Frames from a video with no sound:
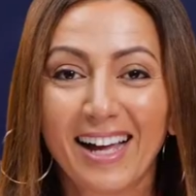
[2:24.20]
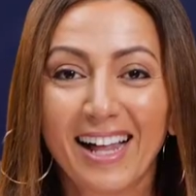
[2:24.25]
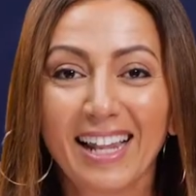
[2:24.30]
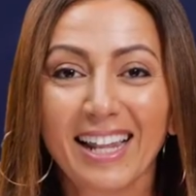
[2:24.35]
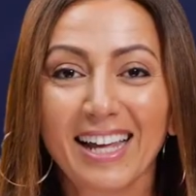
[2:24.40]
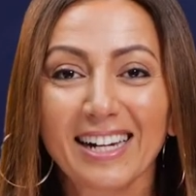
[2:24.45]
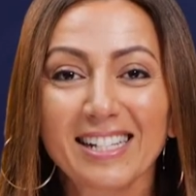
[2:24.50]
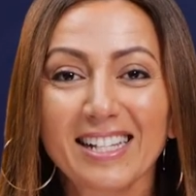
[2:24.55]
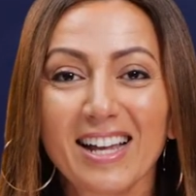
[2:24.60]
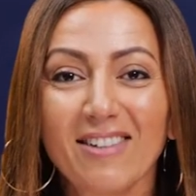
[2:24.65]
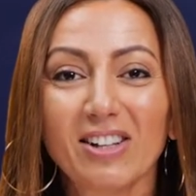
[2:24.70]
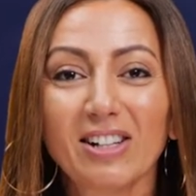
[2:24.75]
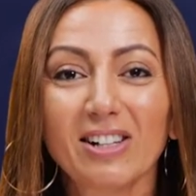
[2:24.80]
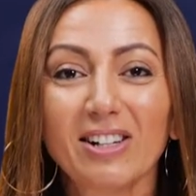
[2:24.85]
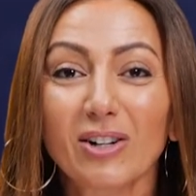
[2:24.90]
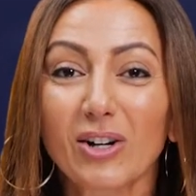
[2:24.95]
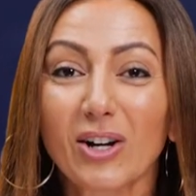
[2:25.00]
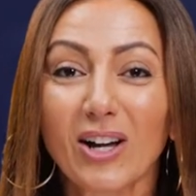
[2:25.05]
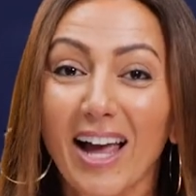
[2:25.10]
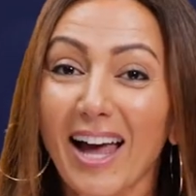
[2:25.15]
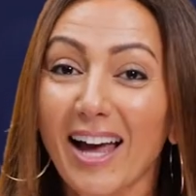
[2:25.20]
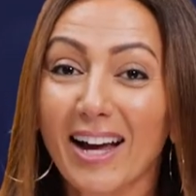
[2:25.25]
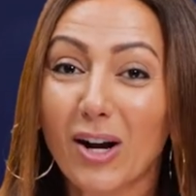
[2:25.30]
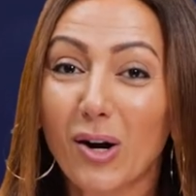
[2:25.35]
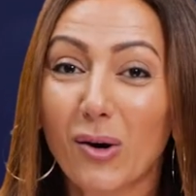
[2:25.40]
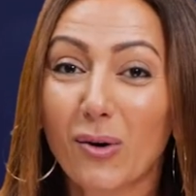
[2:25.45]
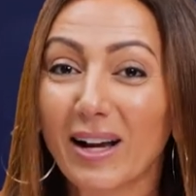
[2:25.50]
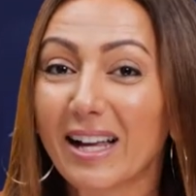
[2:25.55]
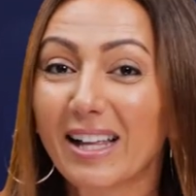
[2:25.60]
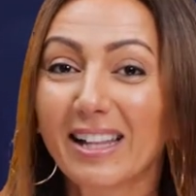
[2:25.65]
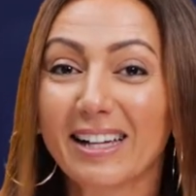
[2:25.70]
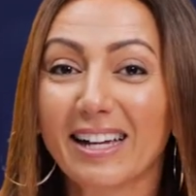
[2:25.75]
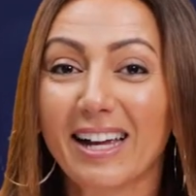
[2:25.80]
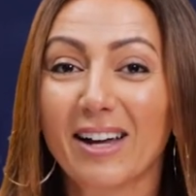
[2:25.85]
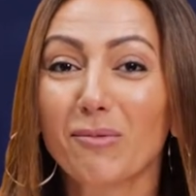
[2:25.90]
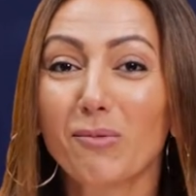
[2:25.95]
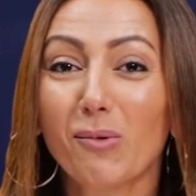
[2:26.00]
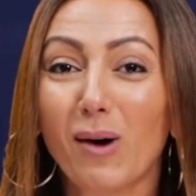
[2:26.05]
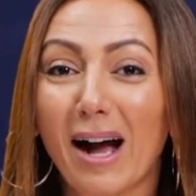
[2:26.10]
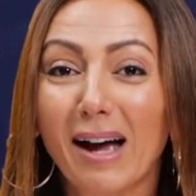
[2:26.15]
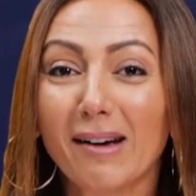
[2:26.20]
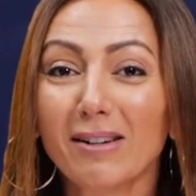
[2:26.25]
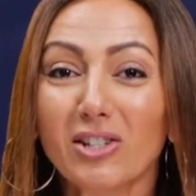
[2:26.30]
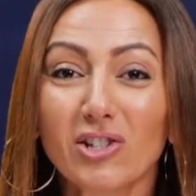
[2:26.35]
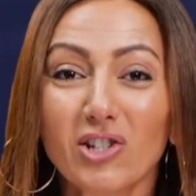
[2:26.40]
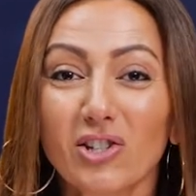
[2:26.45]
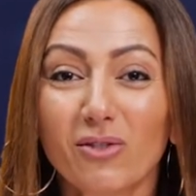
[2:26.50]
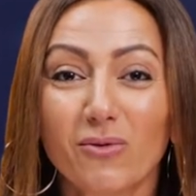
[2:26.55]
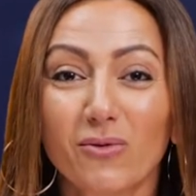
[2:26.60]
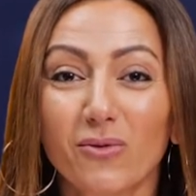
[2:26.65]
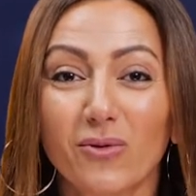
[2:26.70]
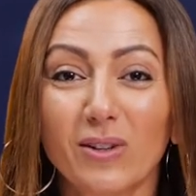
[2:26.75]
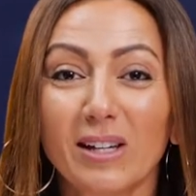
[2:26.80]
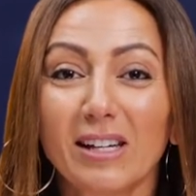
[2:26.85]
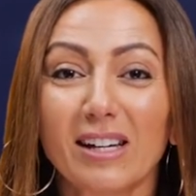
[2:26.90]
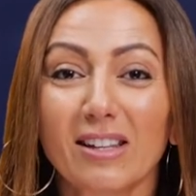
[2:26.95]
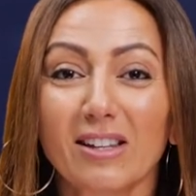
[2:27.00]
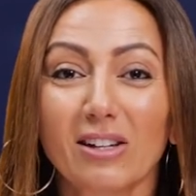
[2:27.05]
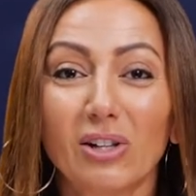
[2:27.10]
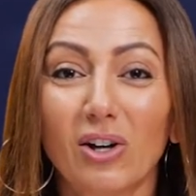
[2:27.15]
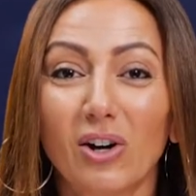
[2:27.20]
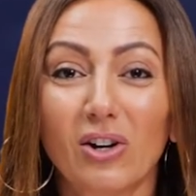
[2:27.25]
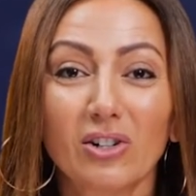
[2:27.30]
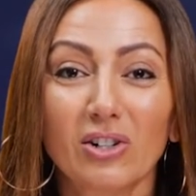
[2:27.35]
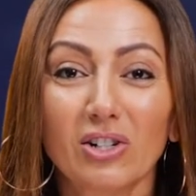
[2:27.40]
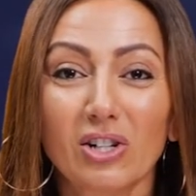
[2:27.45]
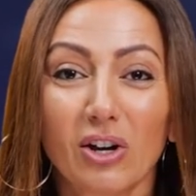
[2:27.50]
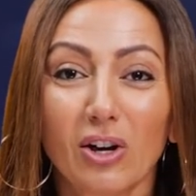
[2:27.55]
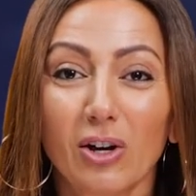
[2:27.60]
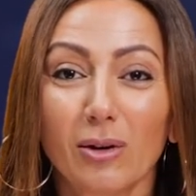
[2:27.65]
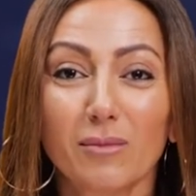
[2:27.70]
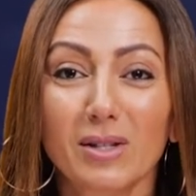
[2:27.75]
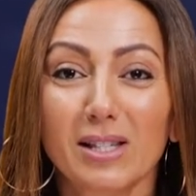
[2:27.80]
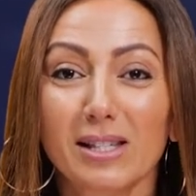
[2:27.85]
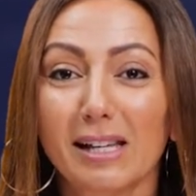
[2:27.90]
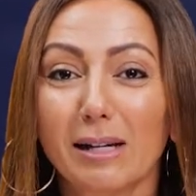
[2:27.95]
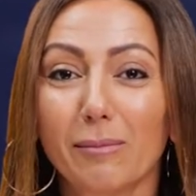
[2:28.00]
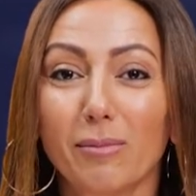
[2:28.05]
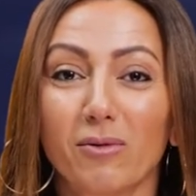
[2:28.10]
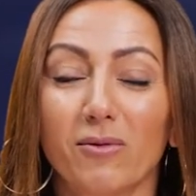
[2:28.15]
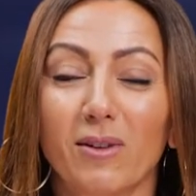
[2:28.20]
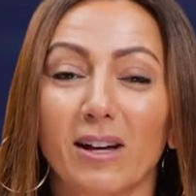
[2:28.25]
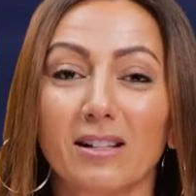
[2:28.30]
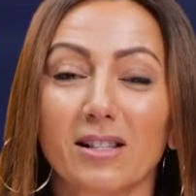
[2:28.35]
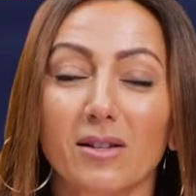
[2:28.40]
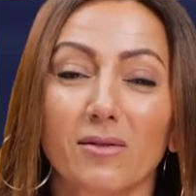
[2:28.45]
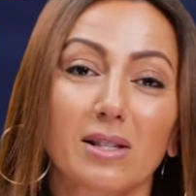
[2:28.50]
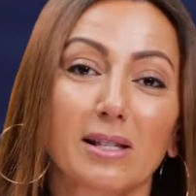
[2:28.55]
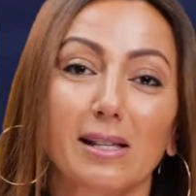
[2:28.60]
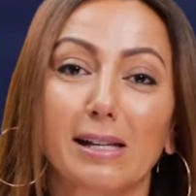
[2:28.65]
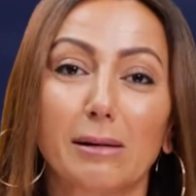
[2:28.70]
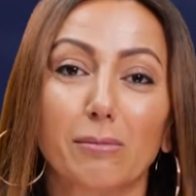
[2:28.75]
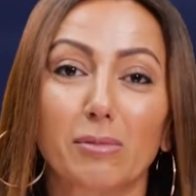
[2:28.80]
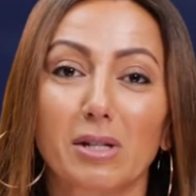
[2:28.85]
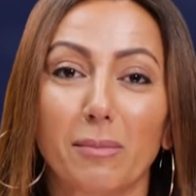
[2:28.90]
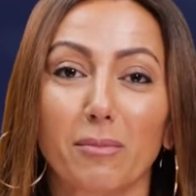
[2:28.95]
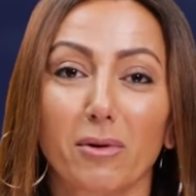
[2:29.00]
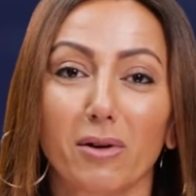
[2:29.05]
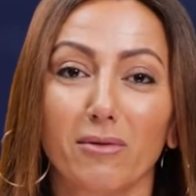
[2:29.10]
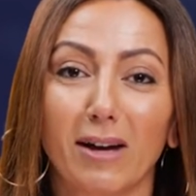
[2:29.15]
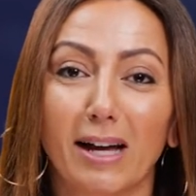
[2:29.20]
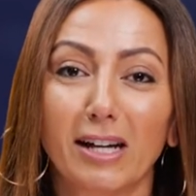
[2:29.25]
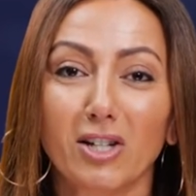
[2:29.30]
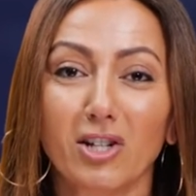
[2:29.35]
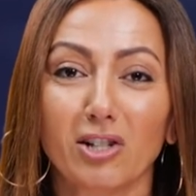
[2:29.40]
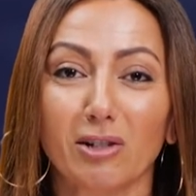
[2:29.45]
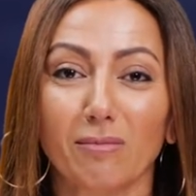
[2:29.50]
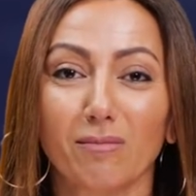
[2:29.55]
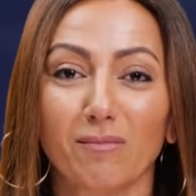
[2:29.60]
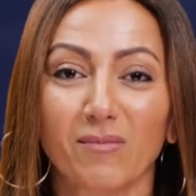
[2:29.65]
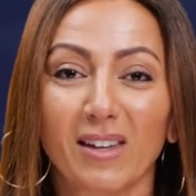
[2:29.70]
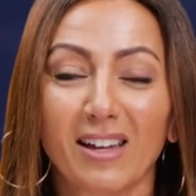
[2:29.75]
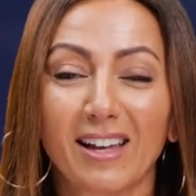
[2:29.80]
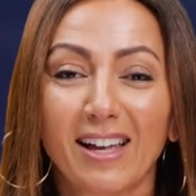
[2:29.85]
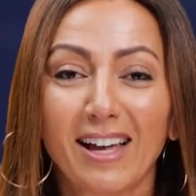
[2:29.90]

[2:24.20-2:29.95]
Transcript: Let us have a look quickly at why you should fear the long-term sleep effects of sleep deprivation.